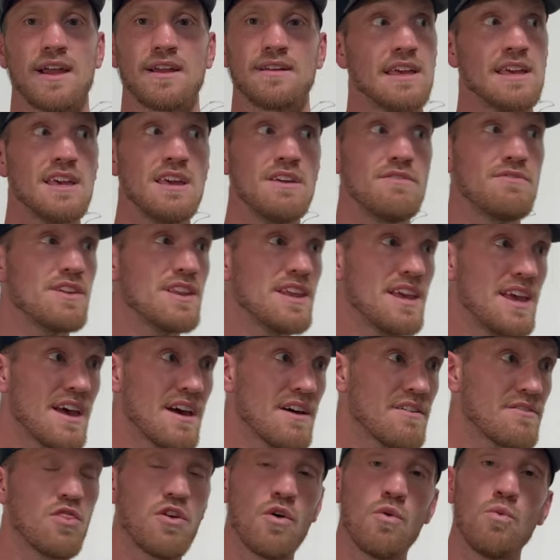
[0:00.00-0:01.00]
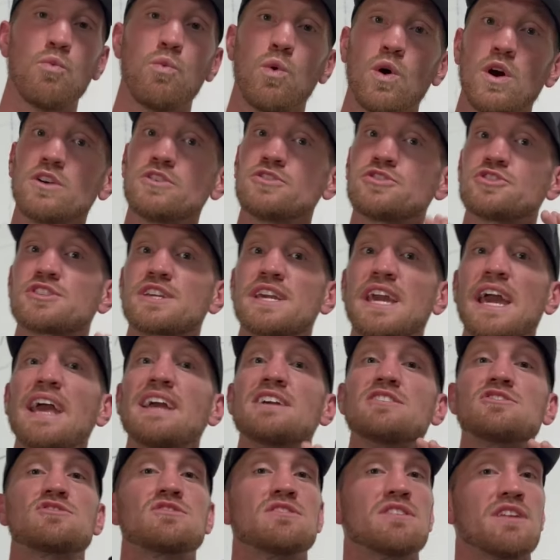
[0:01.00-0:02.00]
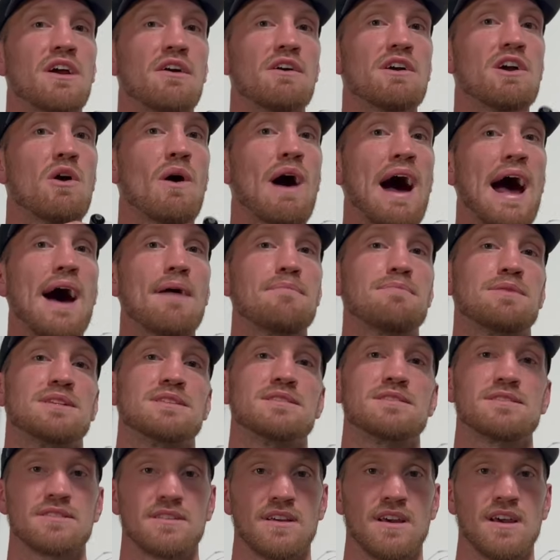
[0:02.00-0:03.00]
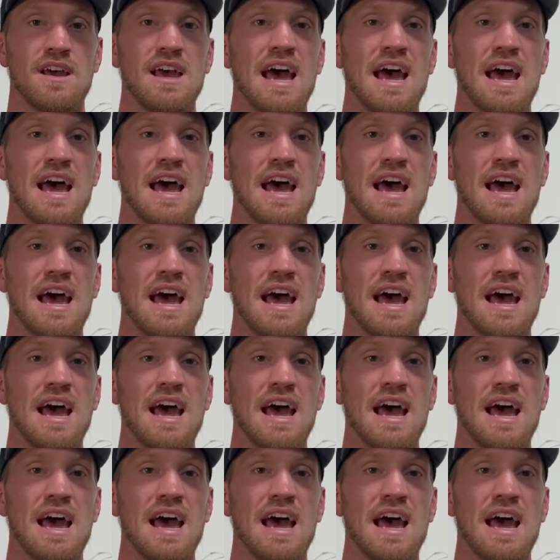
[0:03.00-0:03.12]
even if the worst case scenario happens,